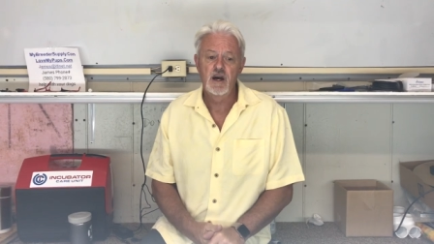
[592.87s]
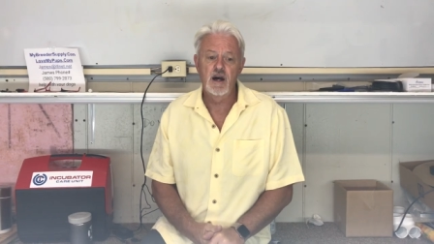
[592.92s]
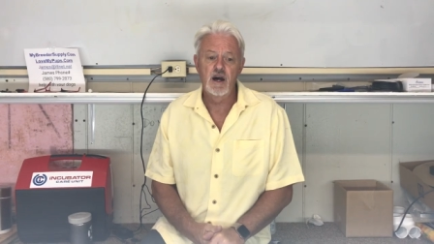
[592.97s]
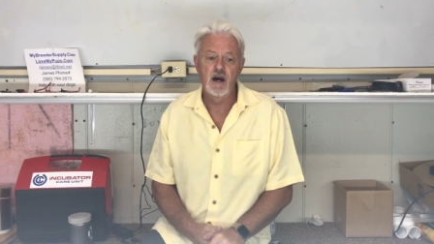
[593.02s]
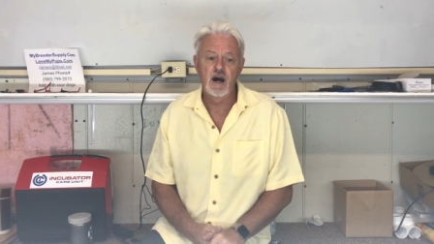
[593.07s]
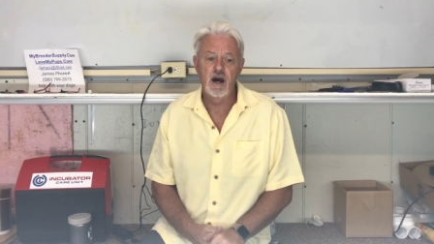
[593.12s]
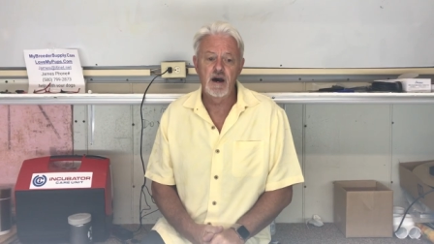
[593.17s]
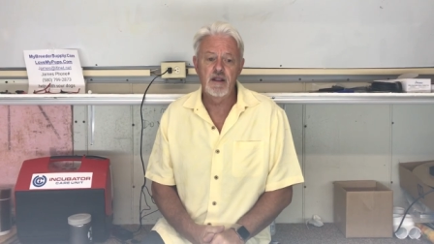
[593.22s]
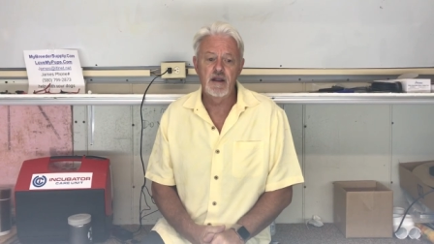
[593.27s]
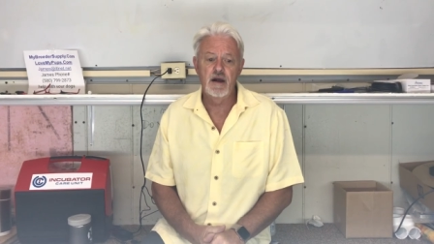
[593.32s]
Uh,
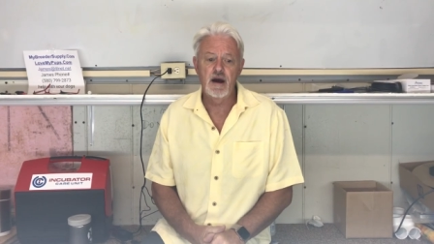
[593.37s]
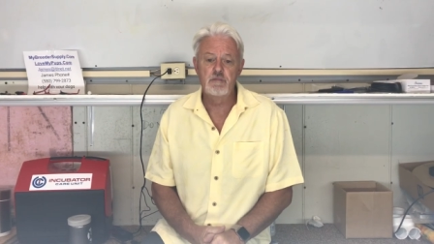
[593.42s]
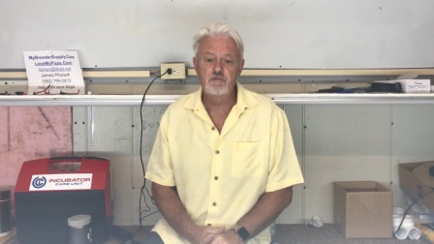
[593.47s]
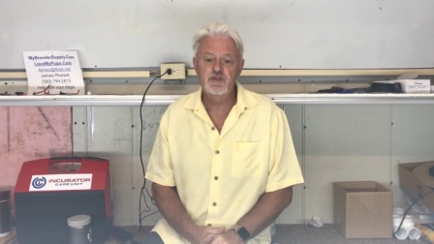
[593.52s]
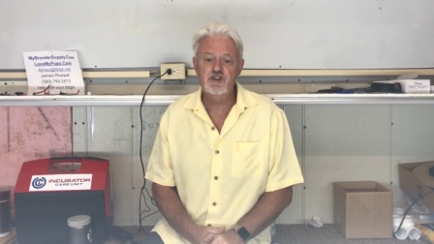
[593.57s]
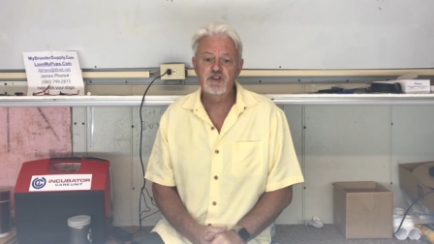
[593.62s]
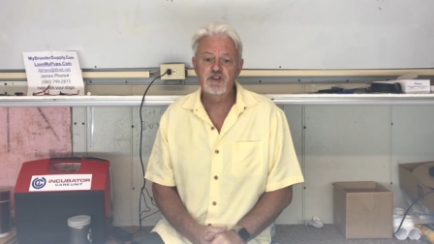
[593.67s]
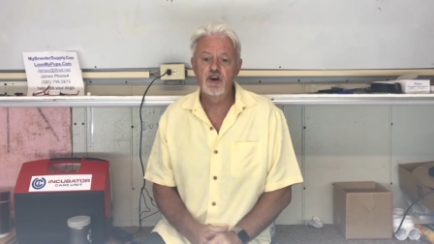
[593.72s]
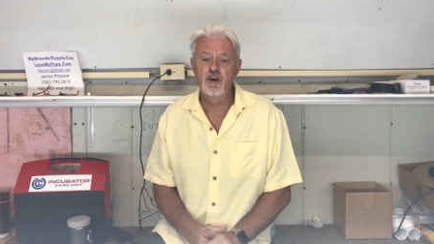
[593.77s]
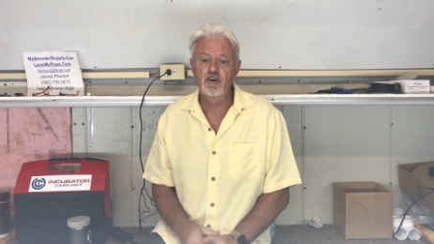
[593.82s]
I, am
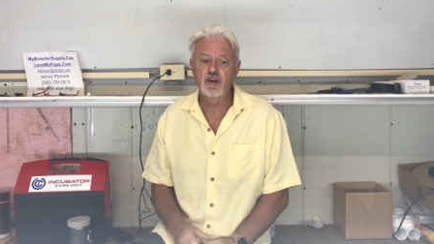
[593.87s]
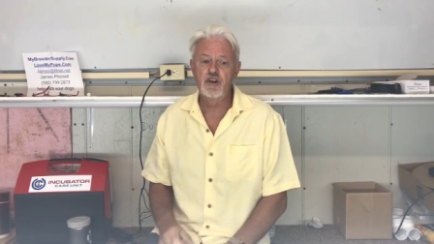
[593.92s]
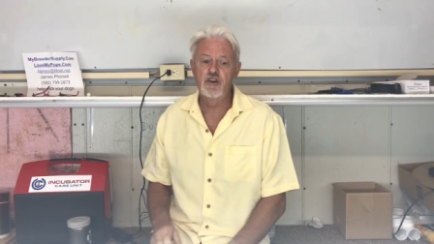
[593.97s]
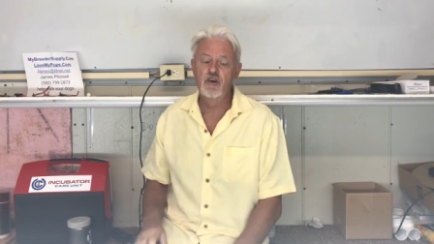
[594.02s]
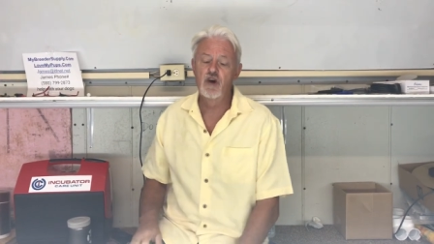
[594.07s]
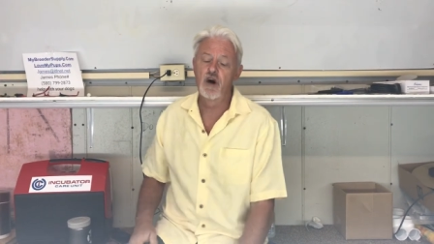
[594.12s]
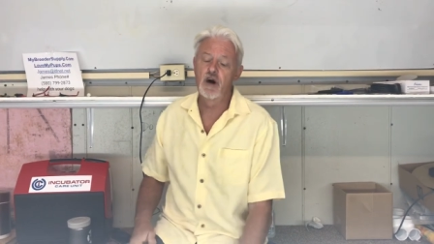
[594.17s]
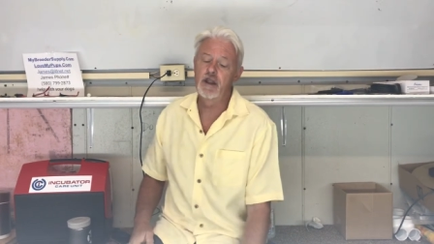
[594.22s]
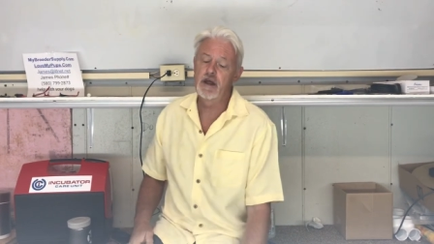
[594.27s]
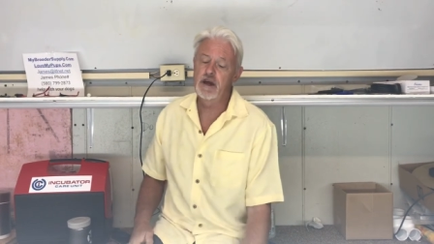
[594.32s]
certainly
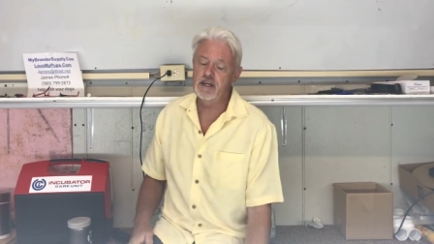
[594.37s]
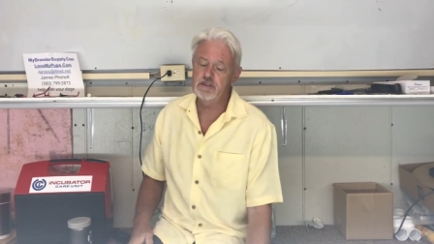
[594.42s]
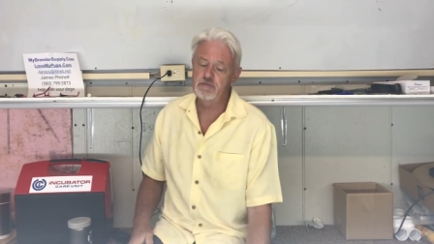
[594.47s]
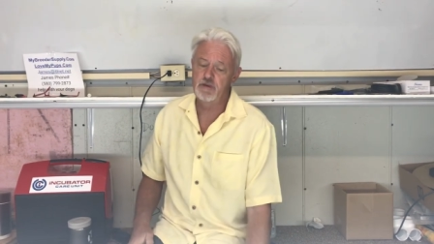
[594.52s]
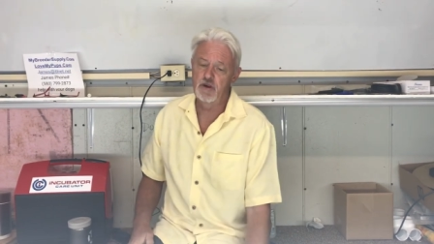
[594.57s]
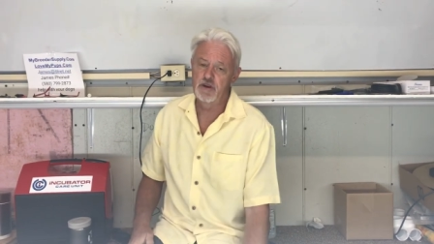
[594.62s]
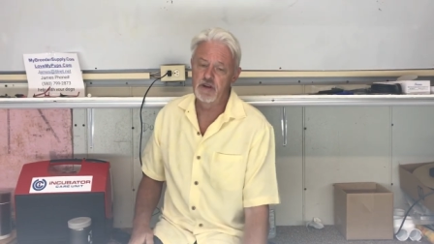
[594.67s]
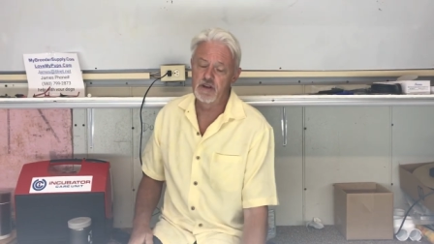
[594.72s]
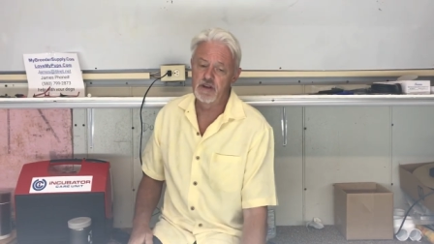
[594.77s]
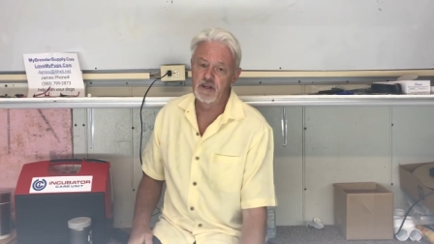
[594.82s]
not an
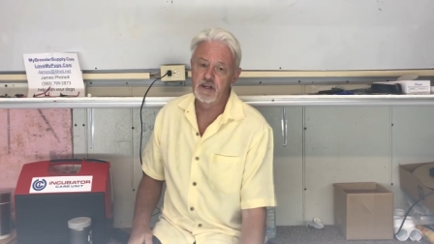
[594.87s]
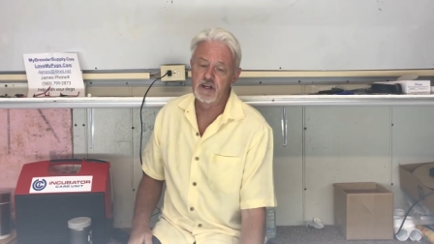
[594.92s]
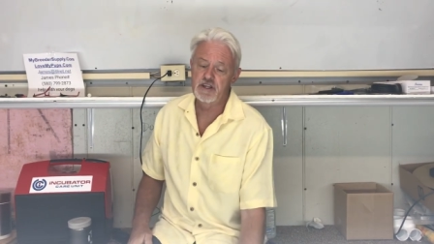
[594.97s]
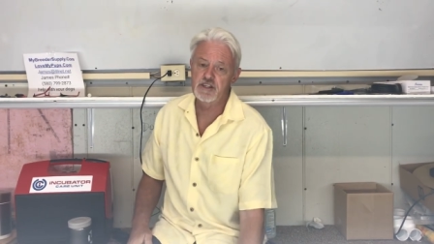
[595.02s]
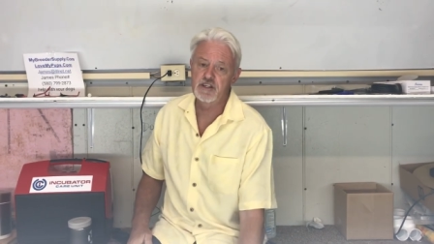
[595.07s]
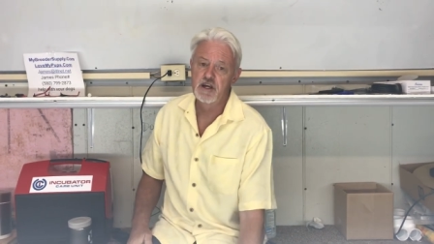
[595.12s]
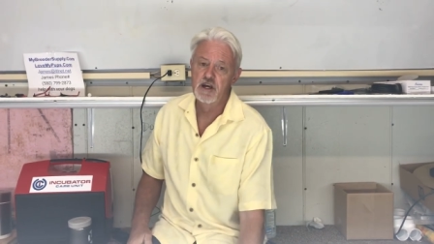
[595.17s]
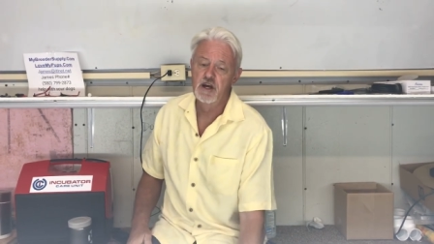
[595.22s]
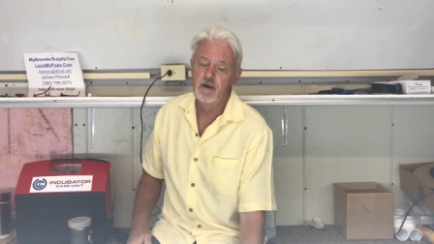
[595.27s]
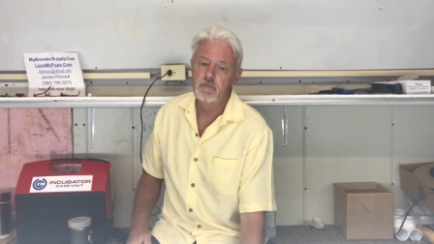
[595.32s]
expert in
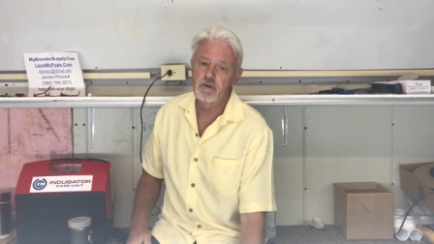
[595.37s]
this,